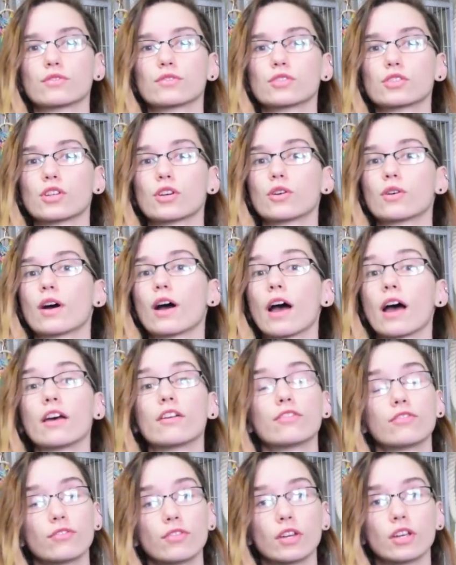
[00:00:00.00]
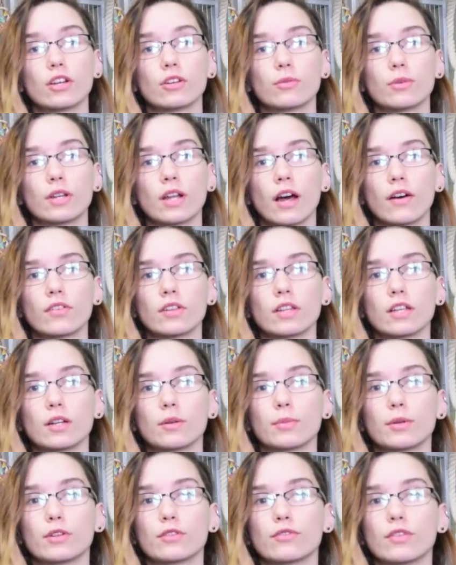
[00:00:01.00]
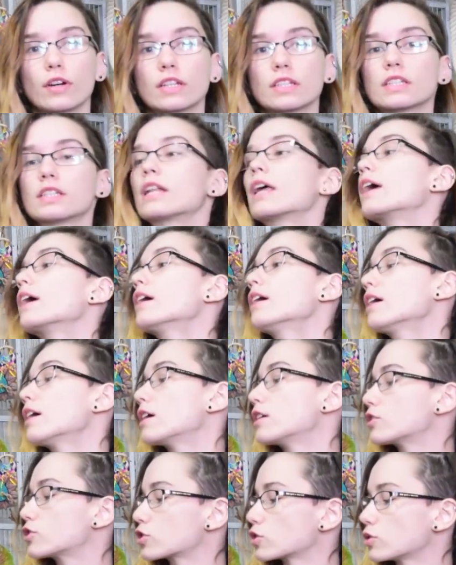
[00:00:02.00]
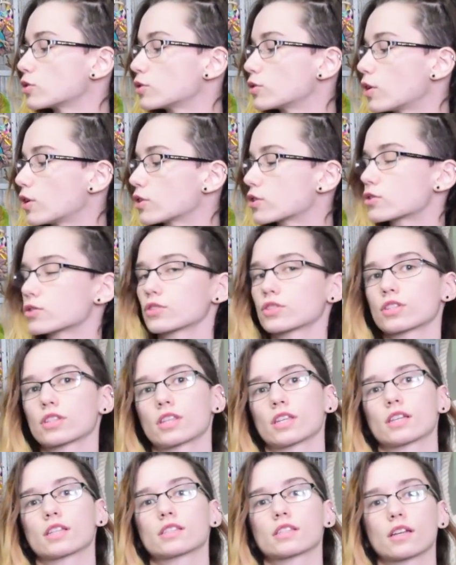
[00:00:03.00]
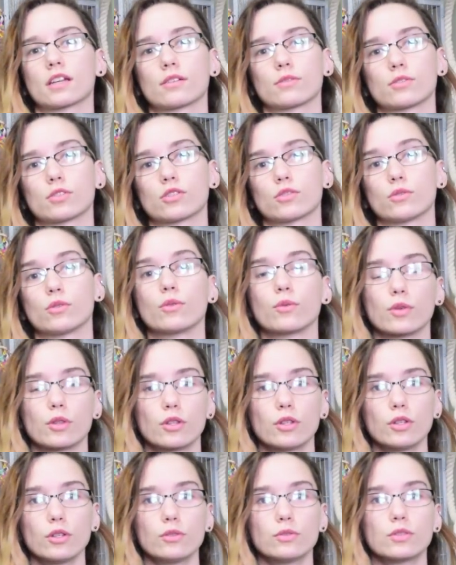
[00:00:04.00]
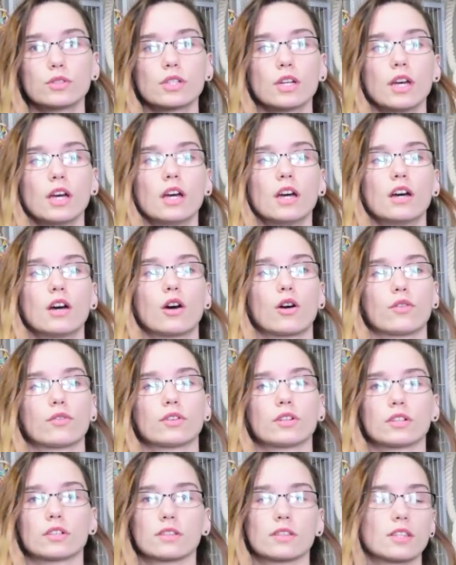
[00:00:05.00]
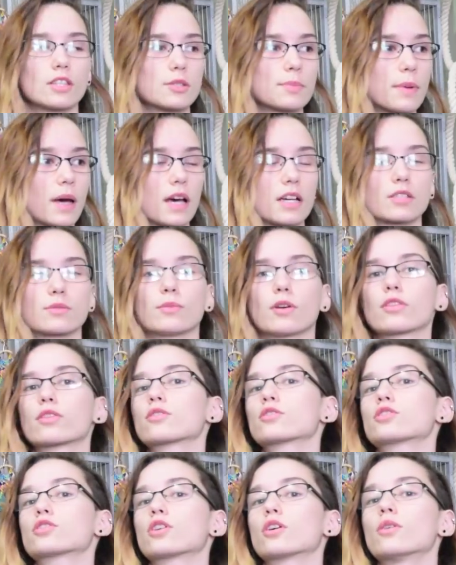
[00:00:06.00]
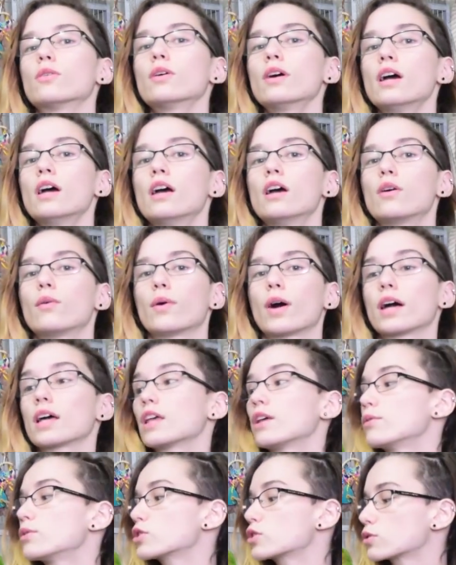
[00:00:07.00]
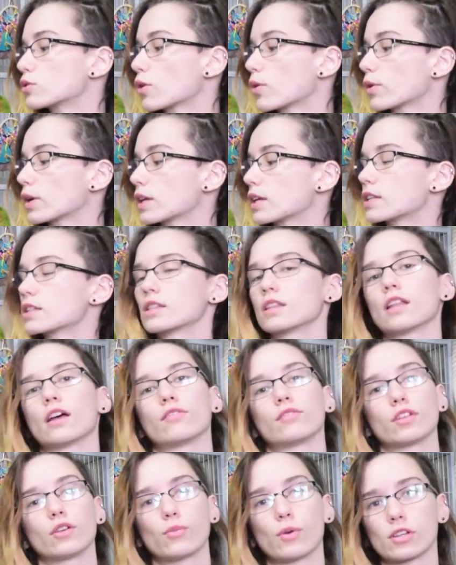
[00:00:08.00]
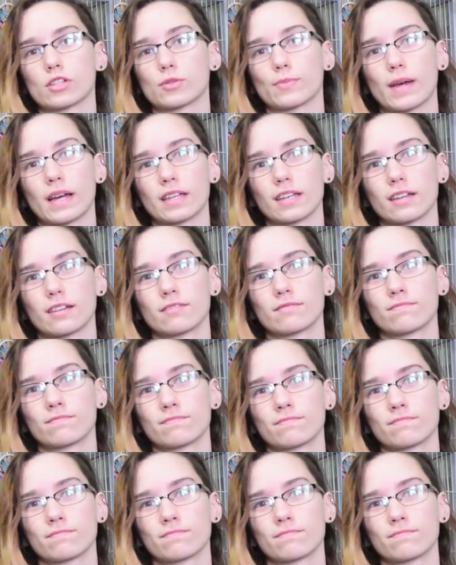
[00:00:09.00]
So I figured we'd have a little bit of fun today and show you all the sorts of things I was doing with Newt over this past month or so while he was growing his lovely wings back in.